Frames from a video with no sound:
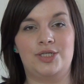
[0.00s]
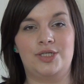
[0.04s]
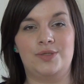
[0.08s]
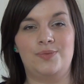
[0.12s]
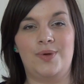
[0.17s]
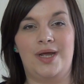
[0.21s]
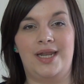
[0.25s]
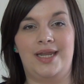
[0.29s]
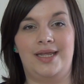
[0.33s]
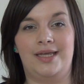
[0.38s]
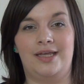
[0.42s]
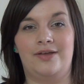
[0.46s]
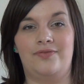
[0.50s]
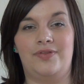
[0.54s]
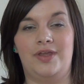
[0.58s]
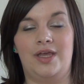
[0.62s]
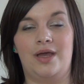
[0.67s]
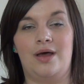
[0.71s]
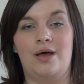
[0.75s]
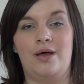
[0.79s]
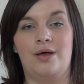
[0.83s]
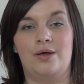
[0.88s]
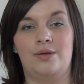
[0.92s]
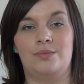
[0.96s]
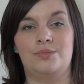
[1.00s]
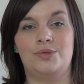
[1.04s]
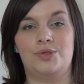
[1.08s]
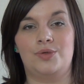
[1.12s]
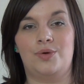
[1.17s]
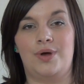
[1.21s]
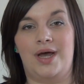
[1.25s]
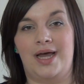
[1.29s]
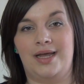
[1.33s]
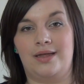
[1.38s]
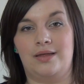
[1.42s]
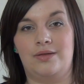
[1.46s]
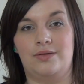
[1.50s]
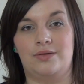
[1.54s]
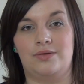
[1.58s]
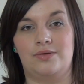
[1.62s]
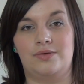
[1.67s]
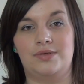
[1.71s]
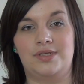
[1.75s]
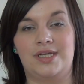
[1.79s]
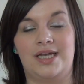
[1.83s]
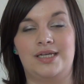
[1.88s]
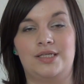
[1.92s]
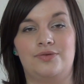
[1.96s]
swelling of the arms or
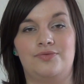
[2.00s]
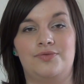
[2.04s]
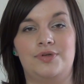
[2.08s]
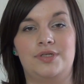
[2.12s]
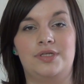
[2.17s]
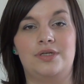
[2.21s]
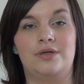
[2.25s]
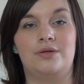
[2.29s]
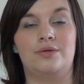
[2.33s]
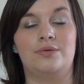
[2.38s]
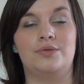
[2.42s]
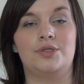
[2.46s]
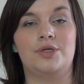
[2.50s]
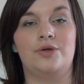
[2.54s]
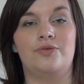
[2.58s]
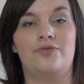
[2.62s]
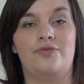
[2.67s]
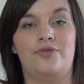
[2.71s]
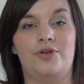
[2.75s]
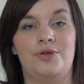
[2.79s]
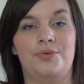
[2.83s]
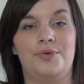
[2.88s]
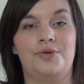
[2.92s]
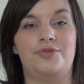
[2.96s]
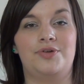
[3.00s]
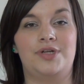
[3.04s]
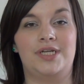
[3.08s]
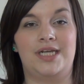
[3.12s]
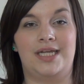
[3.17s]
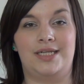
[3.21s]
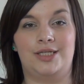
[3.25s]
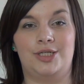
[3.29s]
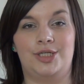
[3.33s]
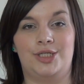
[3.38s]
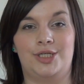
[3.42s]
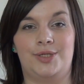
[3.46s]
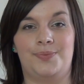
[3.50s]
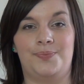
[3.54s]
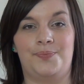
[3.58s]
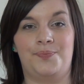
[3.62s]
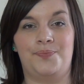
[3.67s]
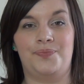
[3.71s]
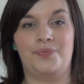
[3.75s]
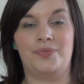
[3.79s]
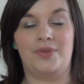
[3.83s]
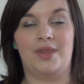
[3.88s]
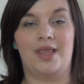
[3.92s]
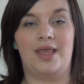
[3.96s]
ankles as a result of fluid
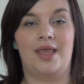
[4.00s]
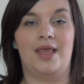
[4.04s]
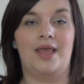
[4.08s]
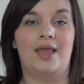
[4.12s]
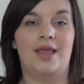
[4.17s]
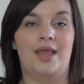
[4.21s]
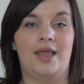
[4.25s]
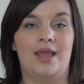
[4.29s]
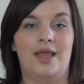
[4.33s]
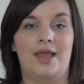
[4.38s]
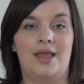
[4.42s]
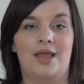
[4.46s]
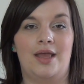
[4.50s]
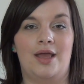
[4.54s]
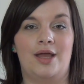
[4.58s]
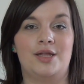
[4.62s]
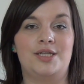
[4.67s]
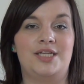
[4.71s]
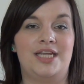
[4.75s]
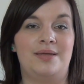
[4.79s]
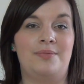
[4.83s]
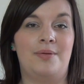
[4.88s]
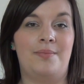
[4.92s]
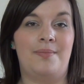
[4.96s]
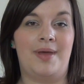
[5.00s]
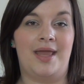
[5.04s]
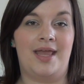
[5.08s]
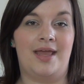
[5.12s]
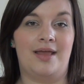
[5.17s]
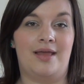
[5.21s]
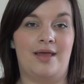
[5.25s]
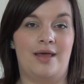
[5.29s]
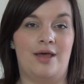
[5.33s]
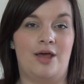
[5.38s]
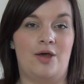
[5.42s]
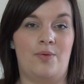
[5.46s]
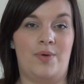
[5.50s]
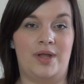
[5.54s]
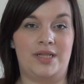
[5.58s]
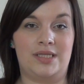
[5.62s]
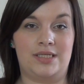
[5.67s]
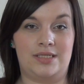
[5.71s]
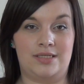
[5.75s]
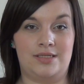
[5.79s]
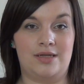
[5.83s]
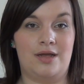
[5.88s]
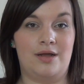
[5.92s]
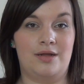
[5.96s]
retention. Edema may occur when
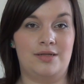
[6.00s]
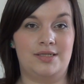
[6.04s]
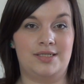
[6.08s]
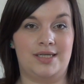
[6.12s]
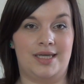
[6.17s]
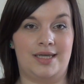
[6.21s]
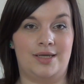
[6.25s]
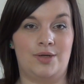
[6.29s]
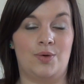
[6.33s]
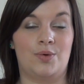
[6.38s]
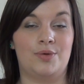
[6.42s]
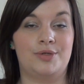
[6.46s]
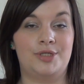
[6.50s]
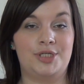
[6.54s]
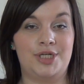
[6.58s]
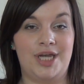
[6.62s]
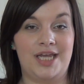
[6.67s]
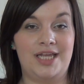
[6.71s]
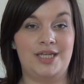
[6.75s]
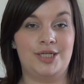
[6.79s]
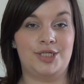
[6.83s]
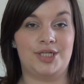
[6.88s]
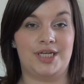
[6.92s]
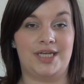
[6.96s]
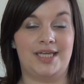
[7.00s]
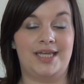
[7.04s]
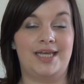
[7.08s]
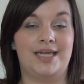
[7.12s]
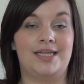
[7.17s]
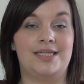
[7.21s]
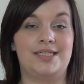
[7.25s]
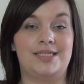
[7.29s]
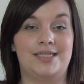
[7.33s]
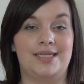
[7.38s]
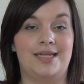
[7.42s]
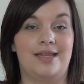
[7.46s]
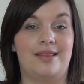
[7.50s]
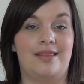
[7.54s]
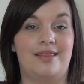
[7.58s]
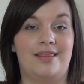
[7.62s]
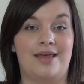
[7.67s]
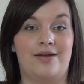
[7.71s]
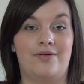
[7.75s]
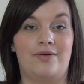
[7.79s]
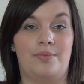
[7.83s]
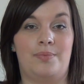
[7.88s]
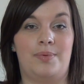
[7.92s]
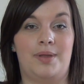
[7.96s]
starting or changing insulin
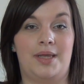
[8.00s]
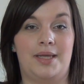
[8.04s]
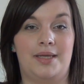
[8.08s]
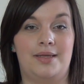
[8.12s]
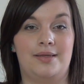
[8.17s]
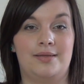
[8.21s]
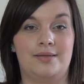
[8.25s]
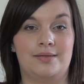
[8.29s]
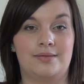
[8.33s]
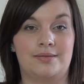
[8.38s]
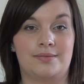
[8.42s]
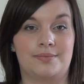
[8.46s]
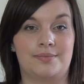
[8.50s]
therapy.